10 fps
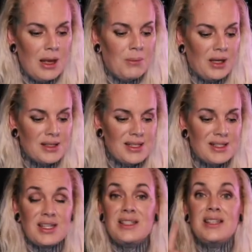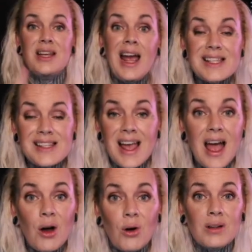because it's a nice
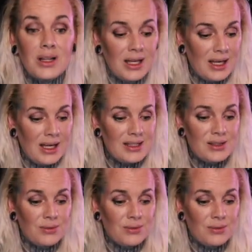owl. It's a